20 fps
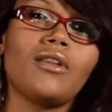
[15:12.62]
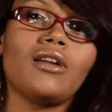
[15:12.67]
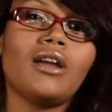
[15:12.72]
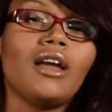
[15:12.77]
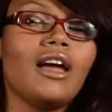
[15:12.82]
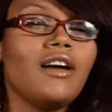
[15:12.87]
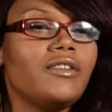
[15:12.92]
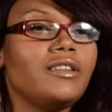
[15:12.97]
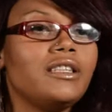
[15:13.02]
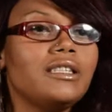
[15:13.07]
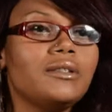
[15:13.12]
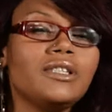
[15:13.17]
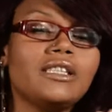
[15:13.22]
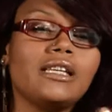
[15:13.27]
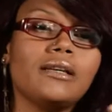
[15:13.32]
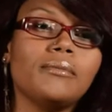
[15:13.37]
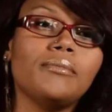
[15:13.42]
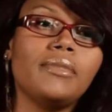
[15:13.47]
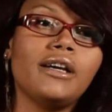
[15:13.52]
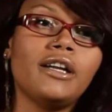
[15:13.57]
Everything's
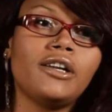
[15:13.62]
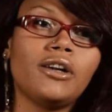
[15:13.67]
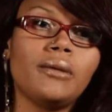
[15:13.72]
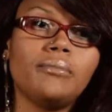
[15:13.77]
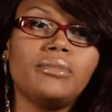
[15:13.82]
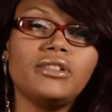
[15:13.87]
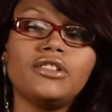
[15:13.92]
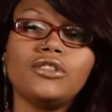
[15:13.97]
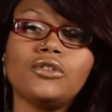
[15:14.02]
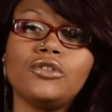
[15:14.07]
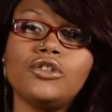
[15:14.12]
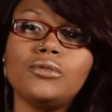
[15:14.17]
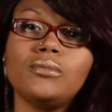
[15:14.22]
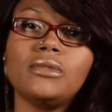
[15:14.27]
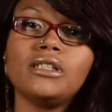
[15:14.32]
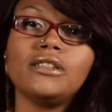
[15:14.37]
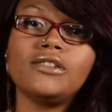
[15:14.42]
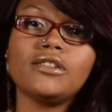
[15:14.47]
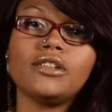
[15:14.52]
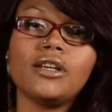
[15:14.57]
getting better up until 2
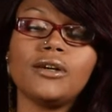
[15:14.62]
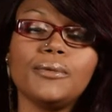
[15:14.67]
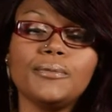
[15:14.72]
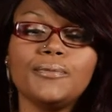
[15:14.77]
months ago,